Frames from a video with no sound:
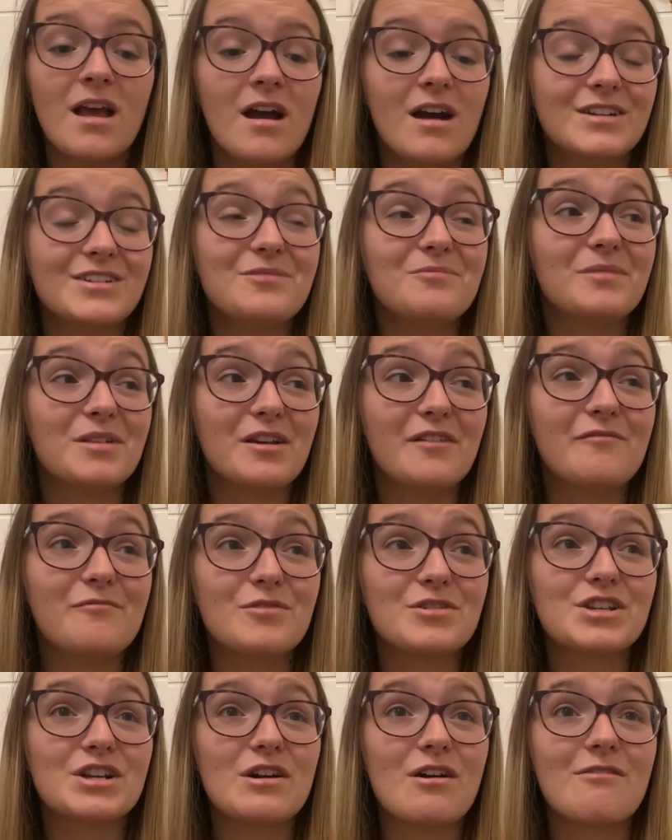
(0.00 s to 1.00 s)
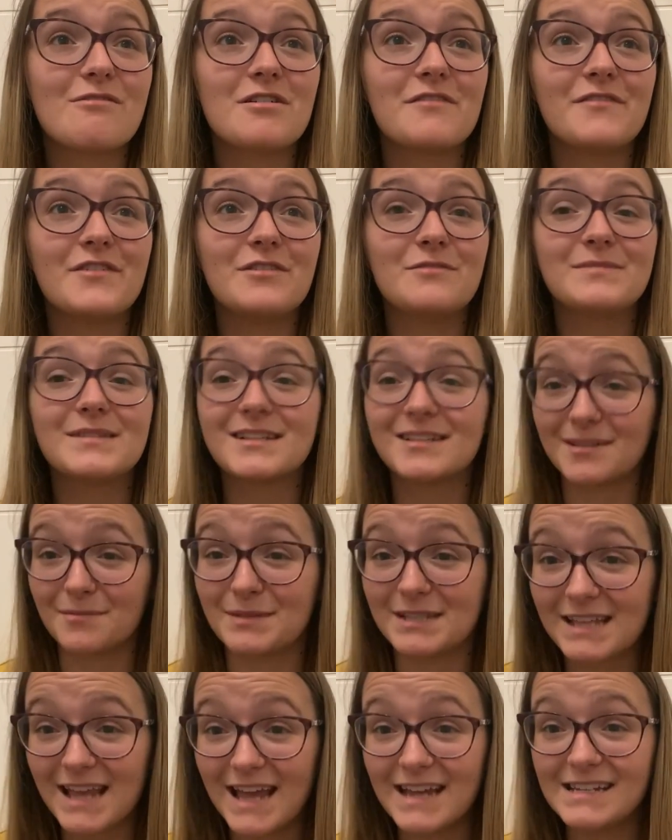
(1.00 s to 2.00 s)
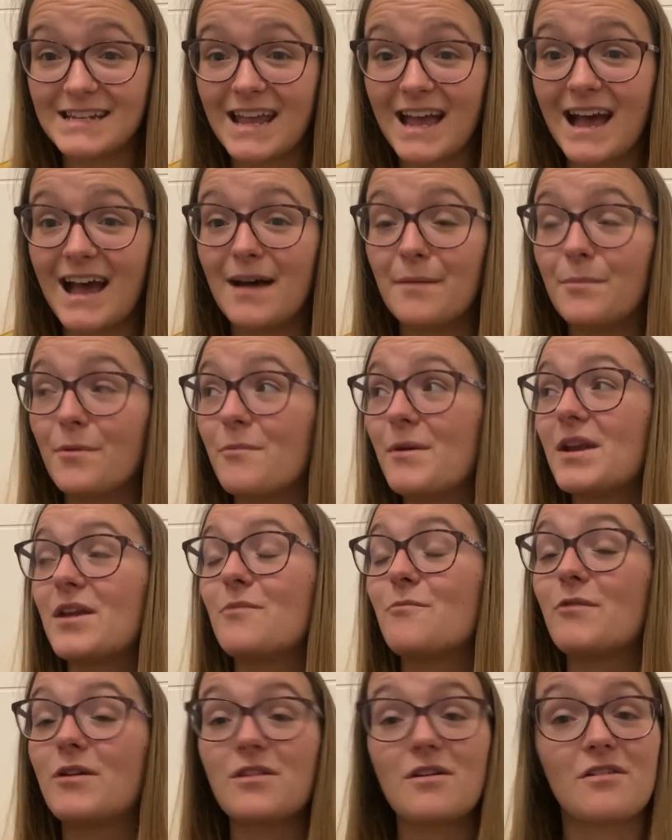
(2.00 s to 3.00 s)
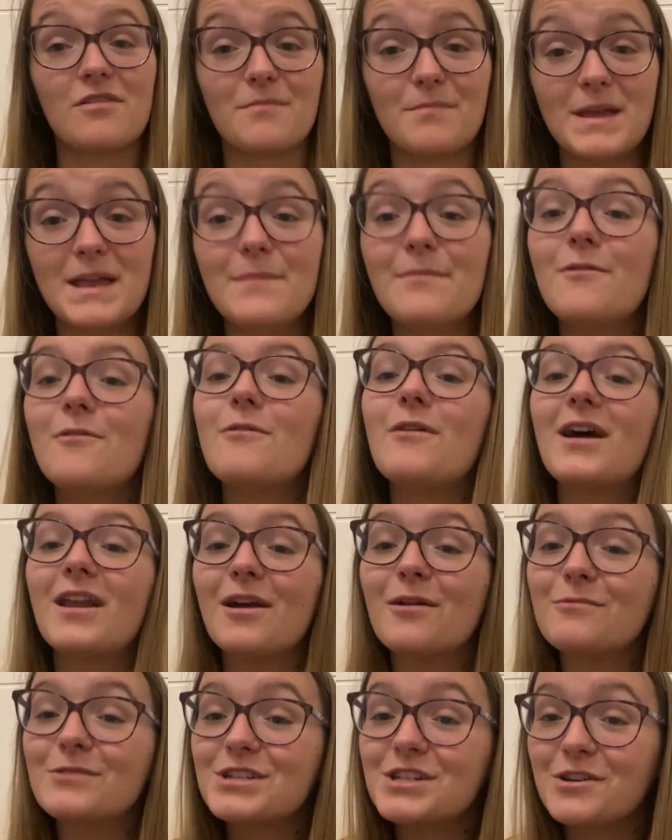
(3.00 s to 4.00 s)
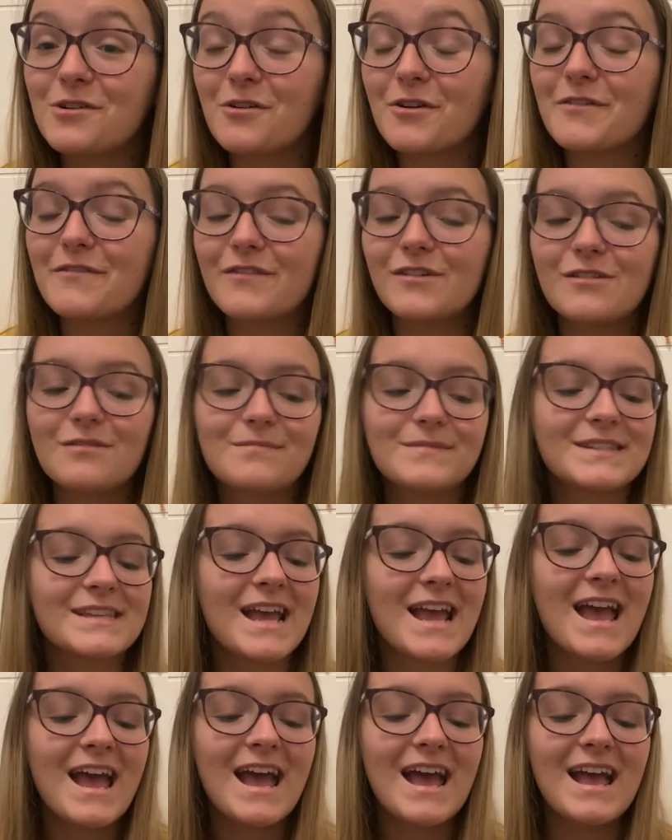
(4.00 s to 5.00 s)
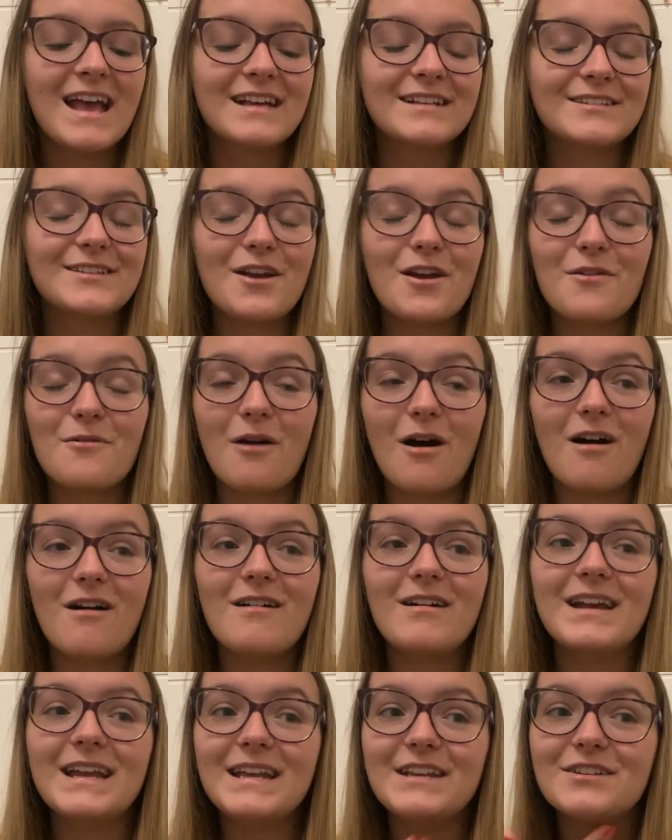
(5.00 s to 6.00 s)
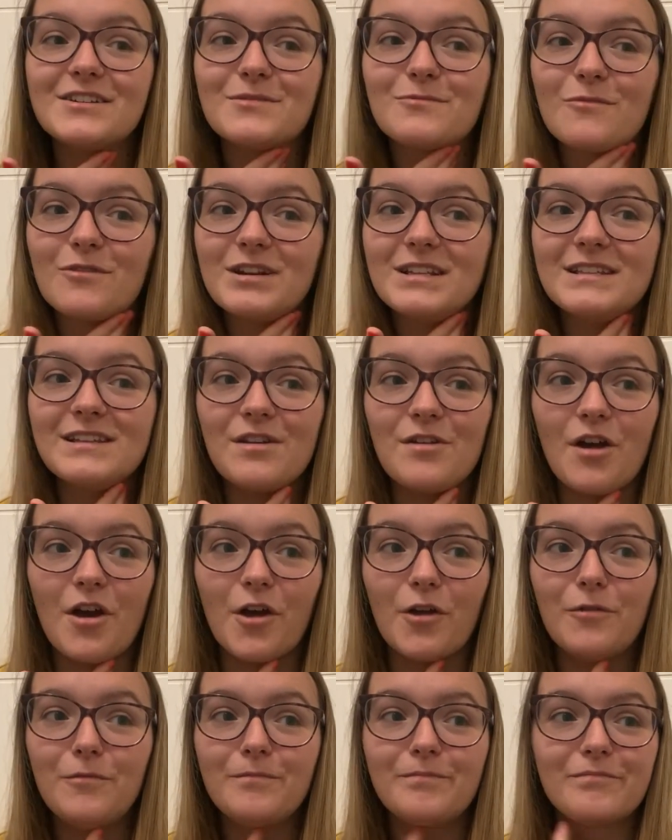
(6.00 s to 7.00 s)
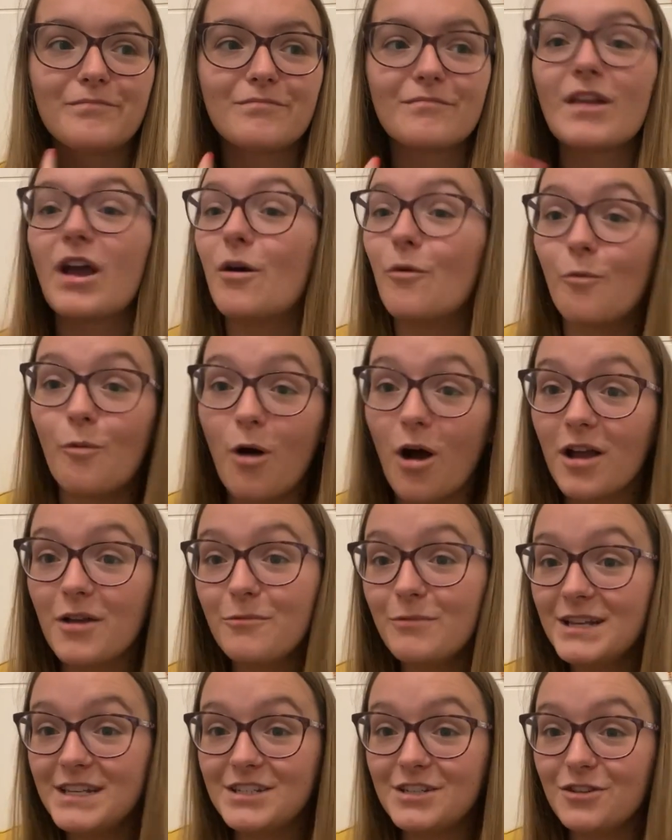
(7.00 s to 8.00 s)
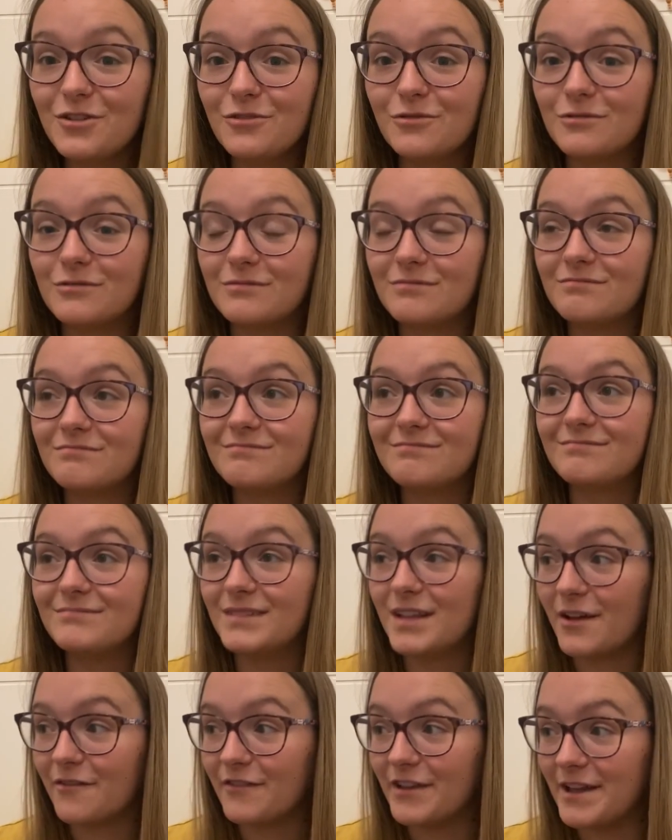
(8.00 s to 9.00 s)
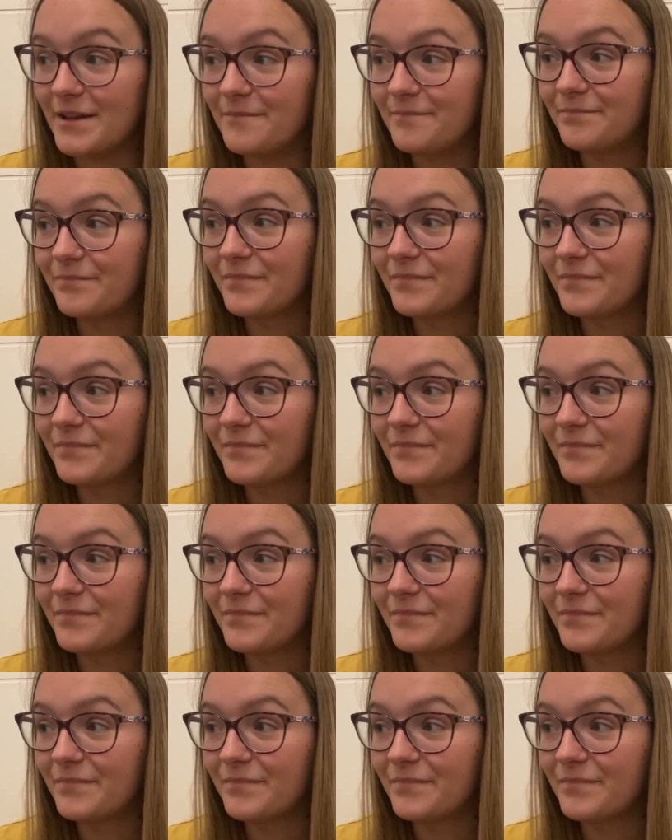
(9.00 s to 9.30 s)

don't love watching horror films because I'm a scaredy cat, but when I'm with other people, I like watching horror films. So I just wanted to know why we do love it.